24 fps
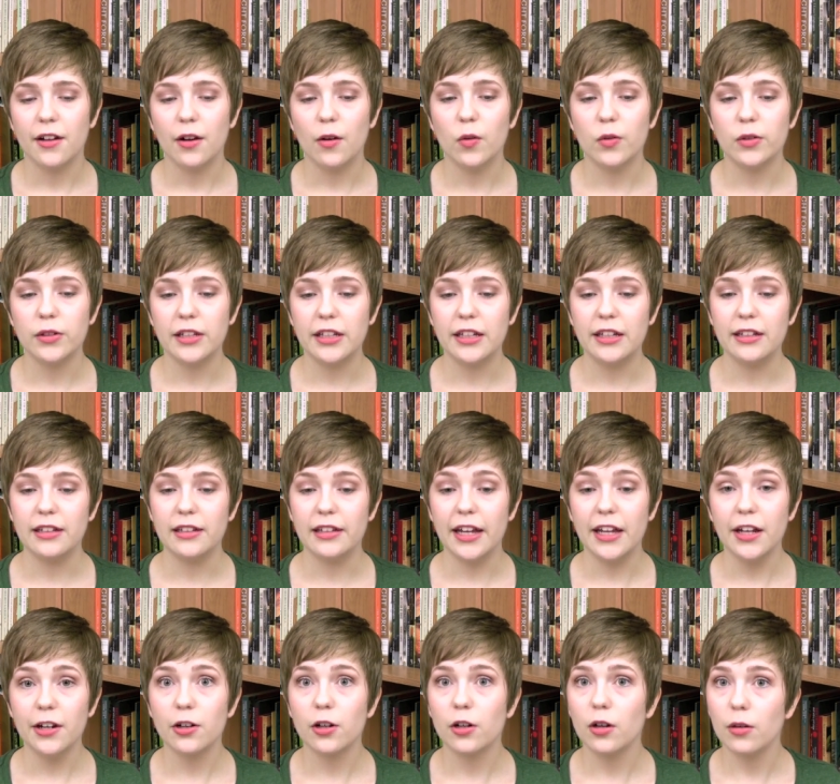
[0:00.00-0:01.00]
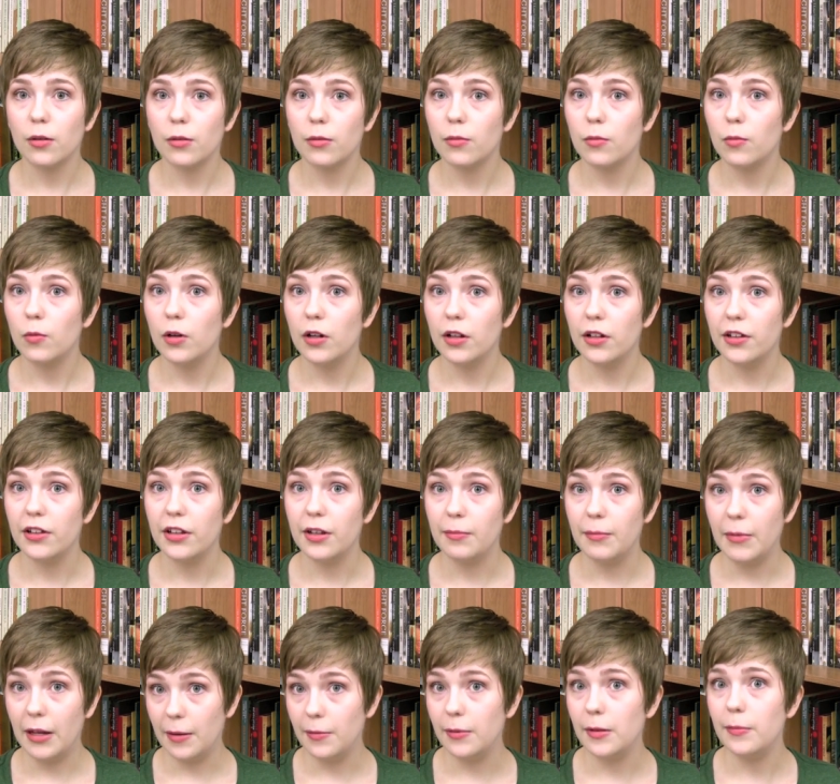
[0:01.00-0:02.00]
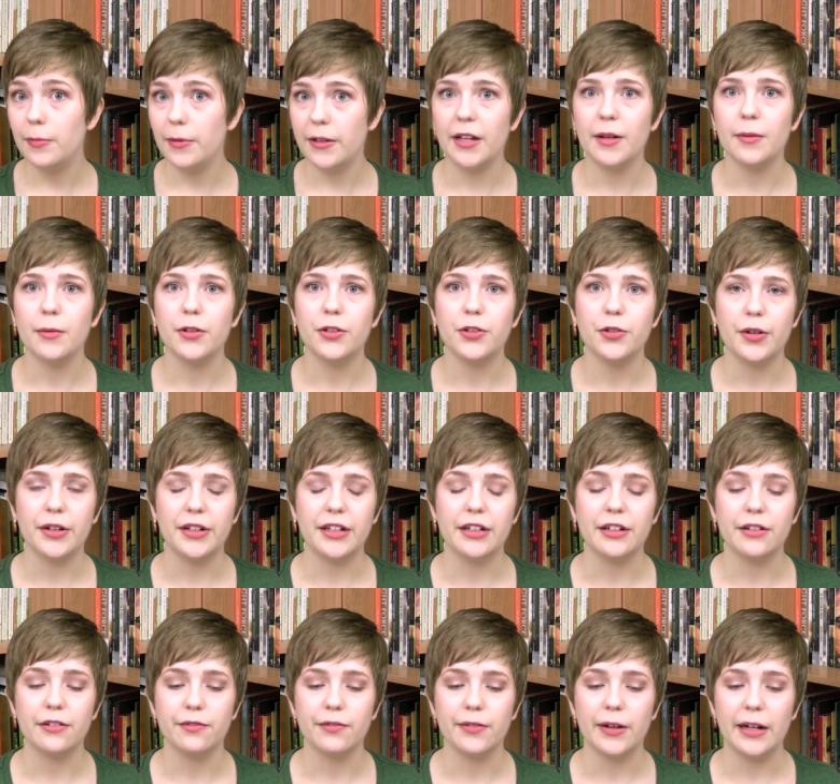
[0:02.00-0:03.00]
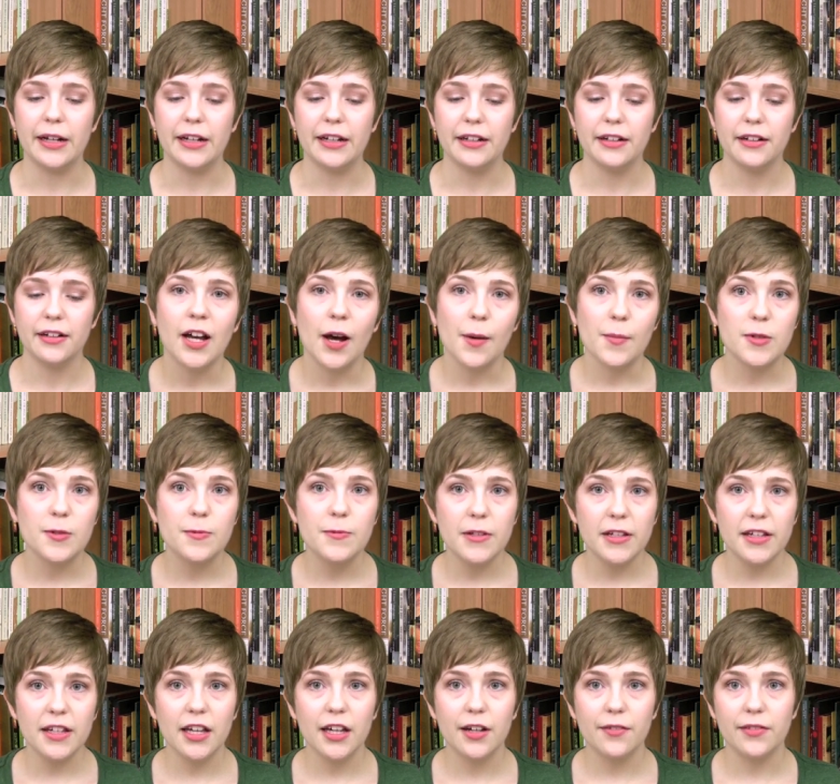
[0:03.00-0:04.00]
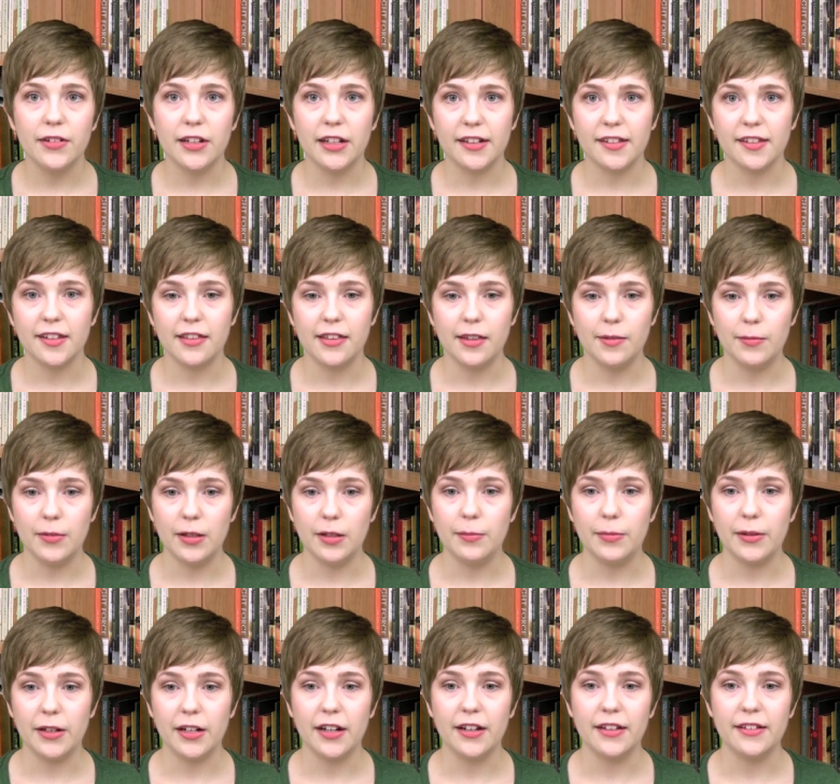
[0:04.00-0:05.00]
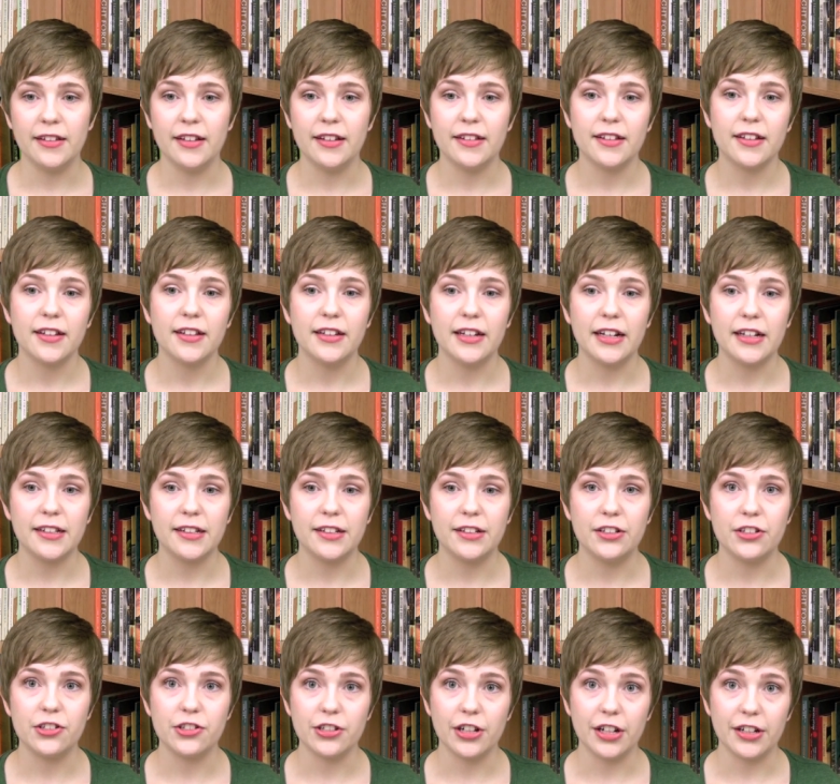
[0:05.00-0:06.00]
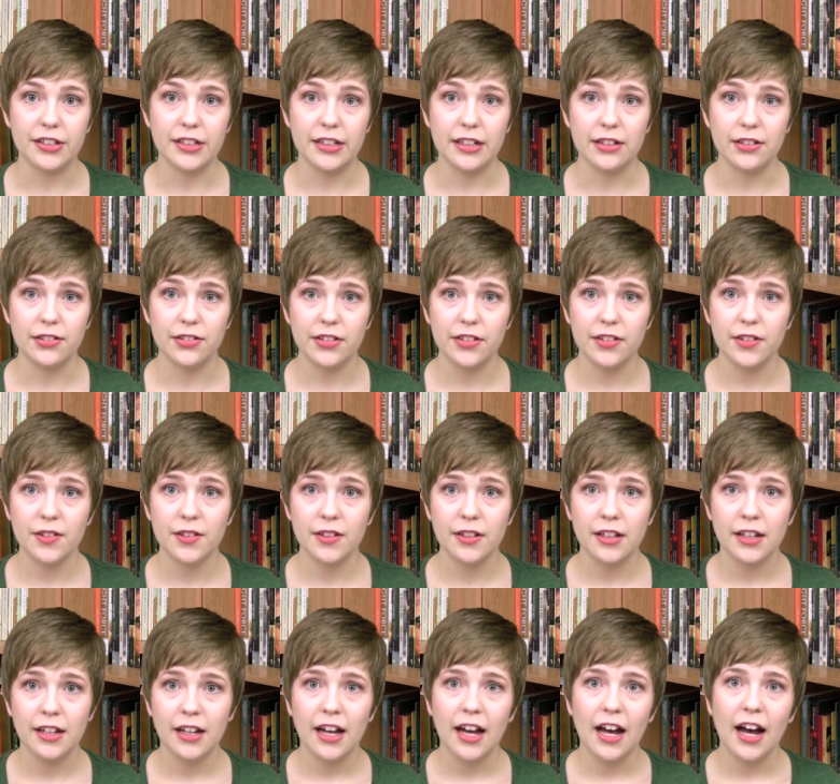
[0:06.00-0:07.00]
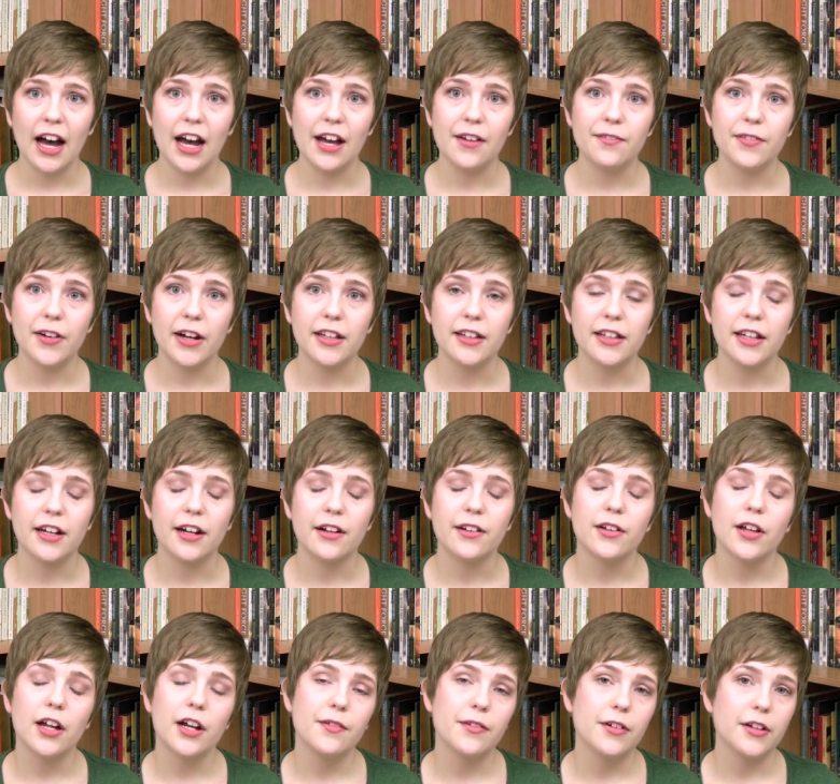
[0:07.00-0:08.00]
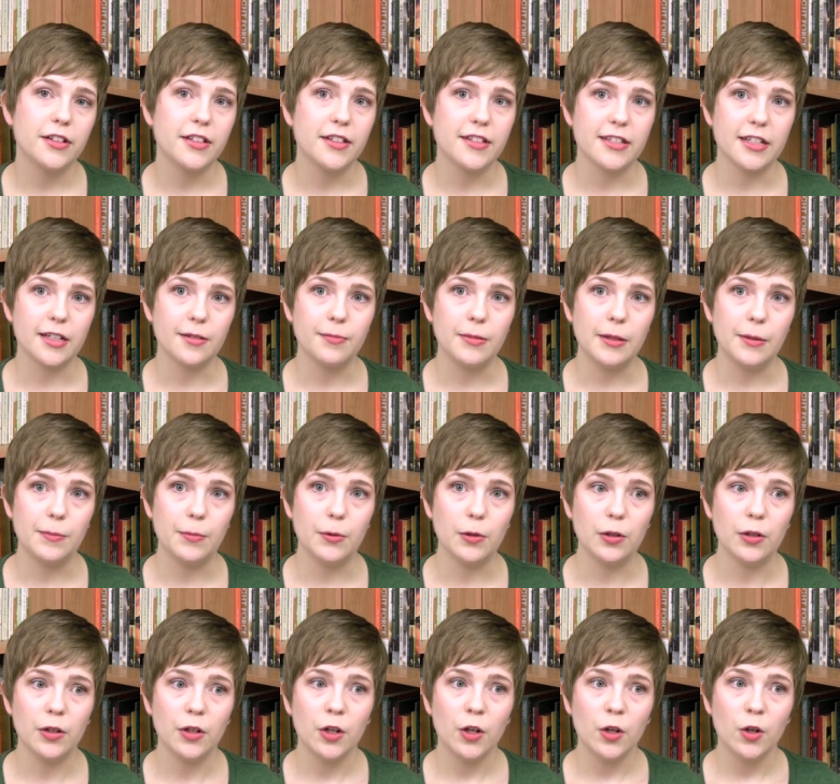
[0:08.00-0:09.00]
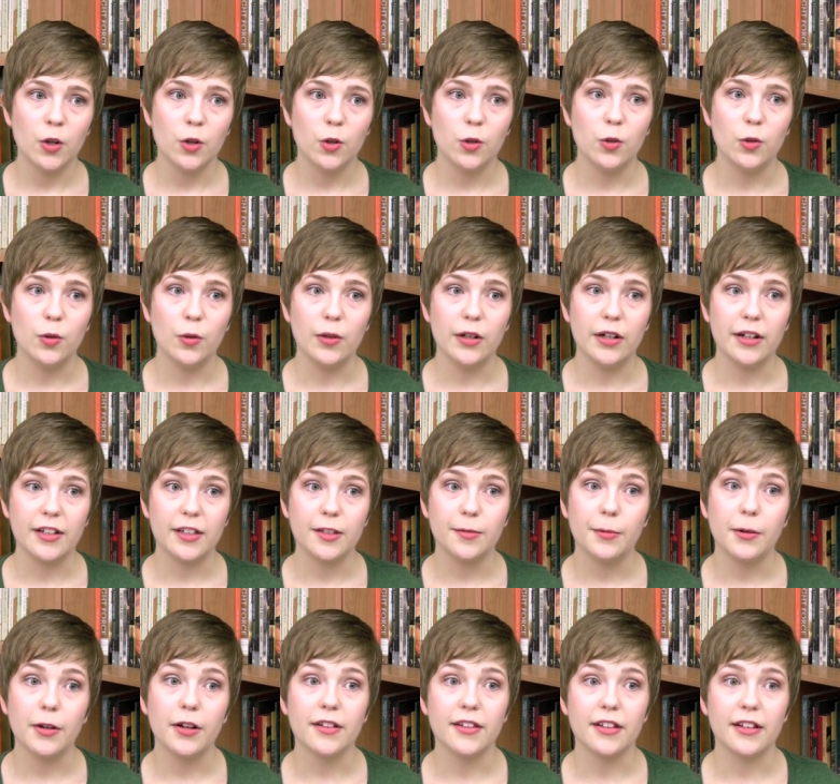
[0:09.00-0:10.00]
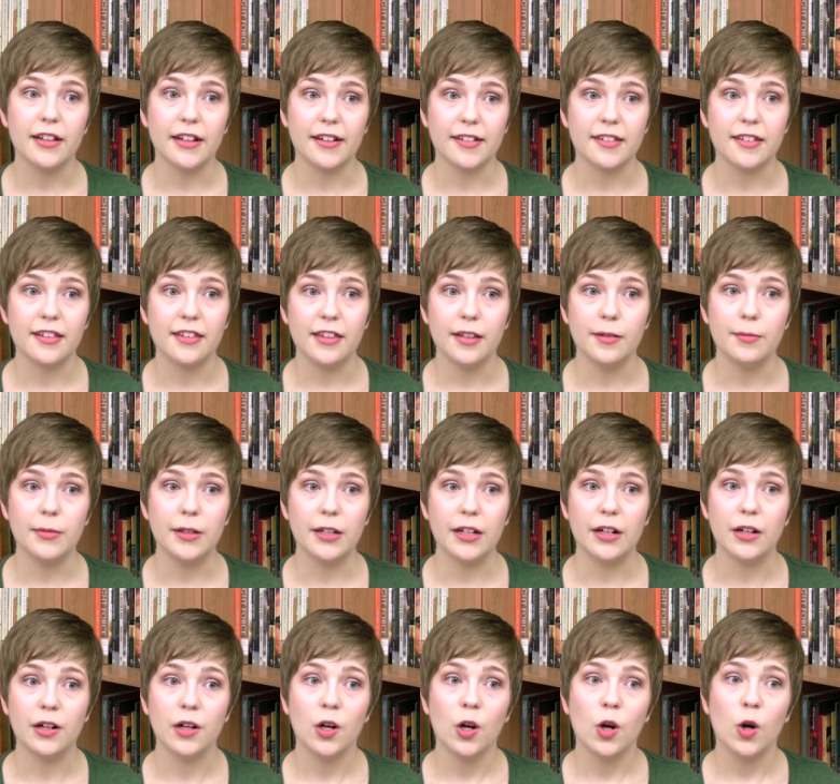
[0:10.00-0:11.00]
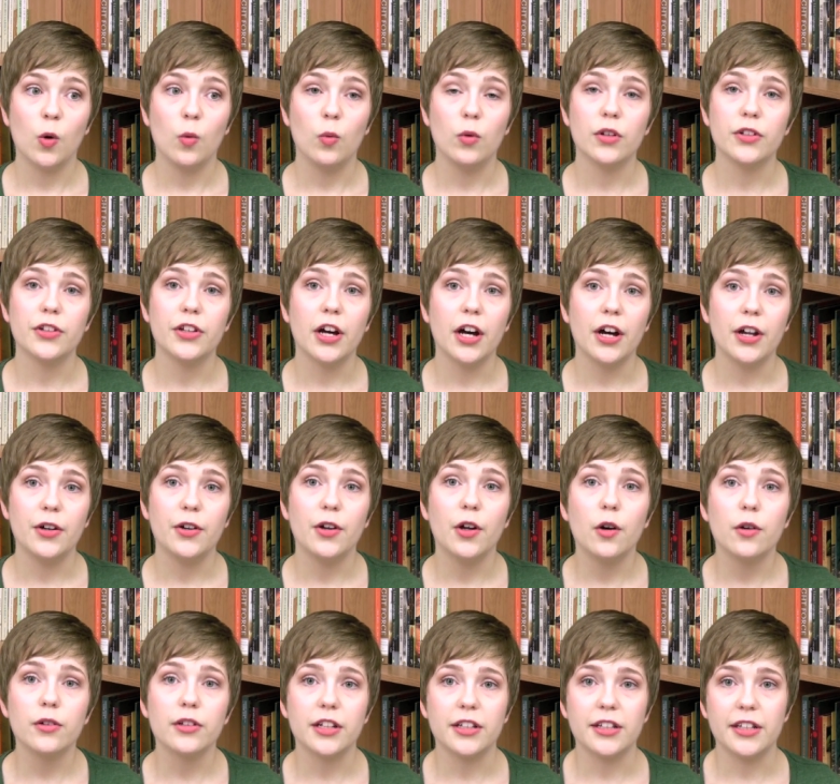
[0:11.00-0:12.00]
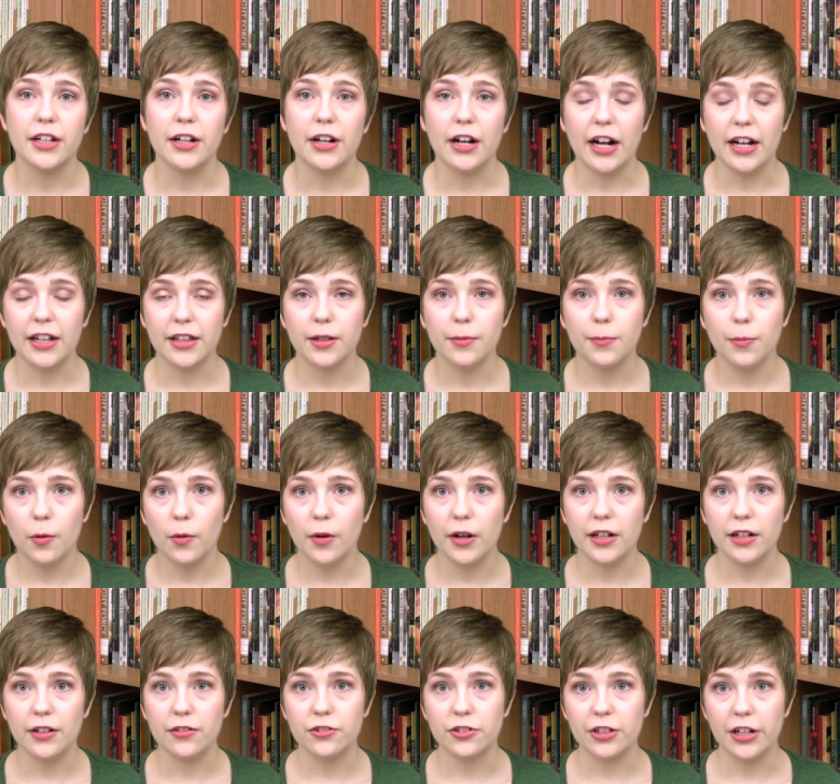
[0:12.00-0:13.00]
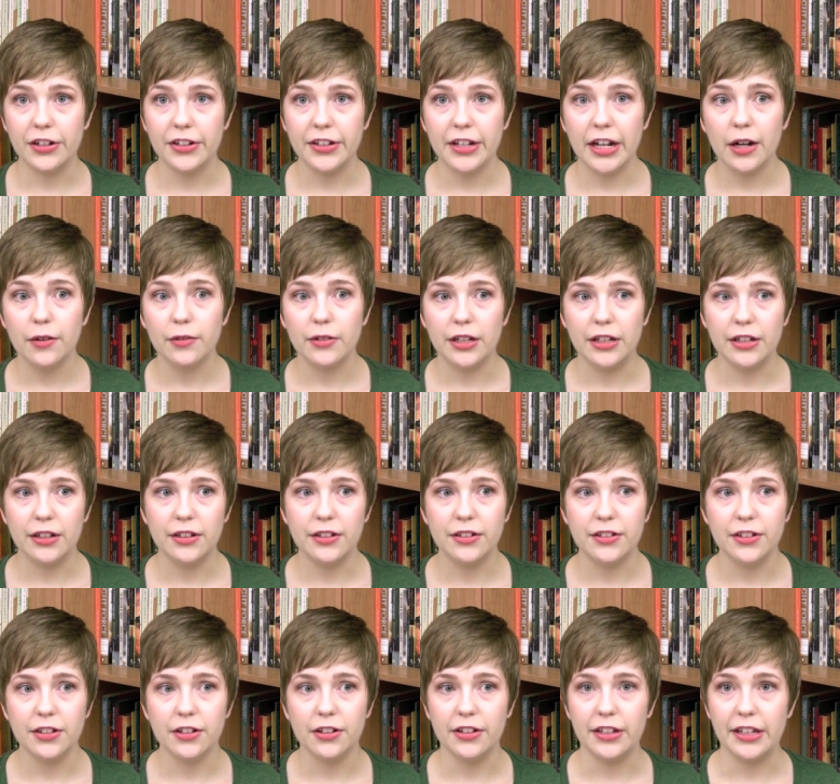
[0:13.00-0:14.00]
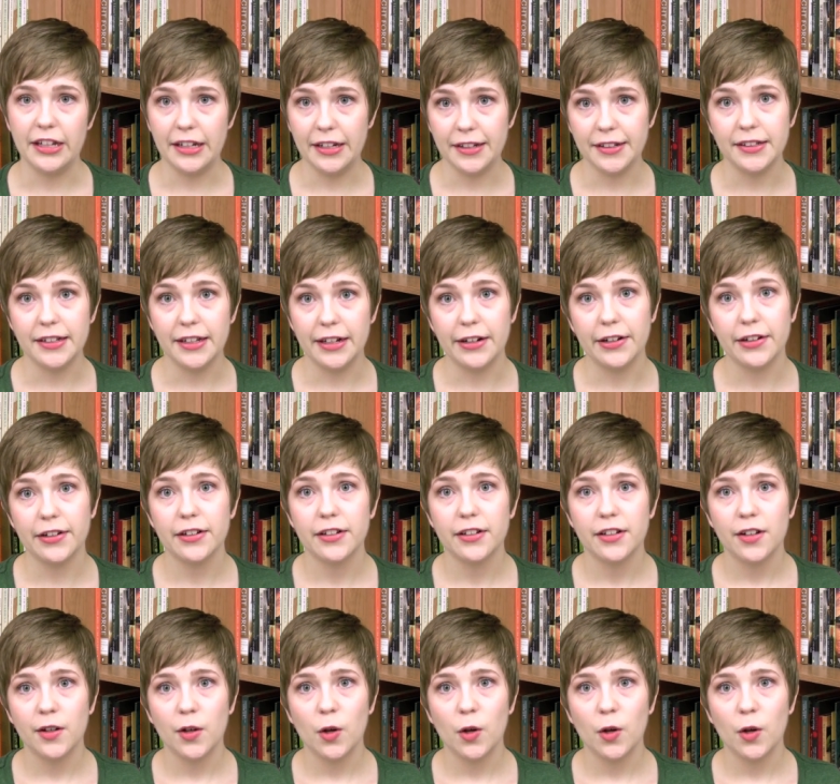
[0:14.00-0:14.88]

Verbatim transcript: Only later will they maybe be able to identify it. I'm speaking of alexithymia because it's connected to shutdowns. I find that a lot of autistic people who experience alexithymia will not know that they're at the point of shutdown until they get there,